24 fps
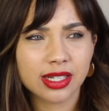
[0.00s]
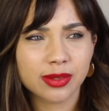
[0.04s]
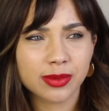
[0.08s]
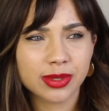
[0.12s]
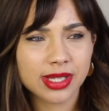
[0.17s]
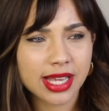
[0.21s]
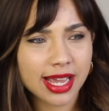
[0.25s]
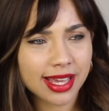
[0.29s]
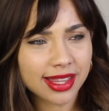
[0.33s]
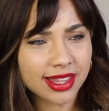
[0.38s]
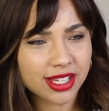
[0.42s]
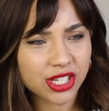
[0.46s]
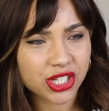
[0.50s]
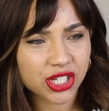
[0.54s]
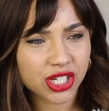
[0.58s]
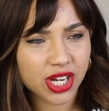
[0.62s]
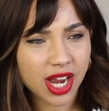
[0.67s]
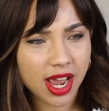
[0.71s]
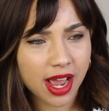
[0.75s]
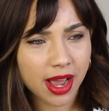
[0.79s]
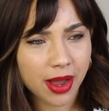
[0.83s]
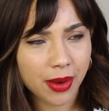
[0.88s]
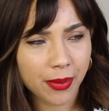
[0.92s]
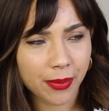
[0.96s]
Was that in the
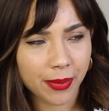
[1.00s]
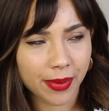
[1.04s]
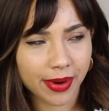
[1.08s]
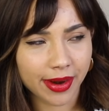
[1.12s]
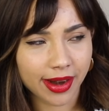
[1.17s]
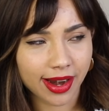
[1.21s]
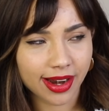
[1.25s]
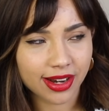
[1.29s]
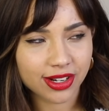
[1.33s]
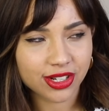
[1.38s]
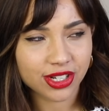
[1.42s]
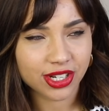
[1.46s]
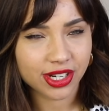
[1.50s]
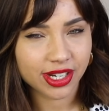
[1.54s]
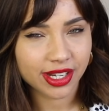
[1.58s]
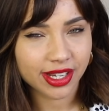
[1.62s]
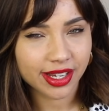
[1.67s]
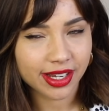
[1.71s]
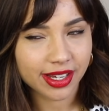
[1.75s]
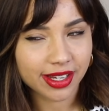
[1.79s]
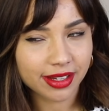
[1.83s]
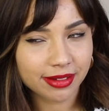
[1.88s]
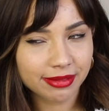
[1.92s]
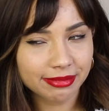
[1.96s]
shower
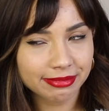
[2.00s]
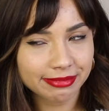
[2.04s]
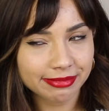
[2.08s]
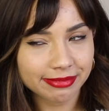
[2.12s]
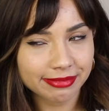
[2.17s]
actually?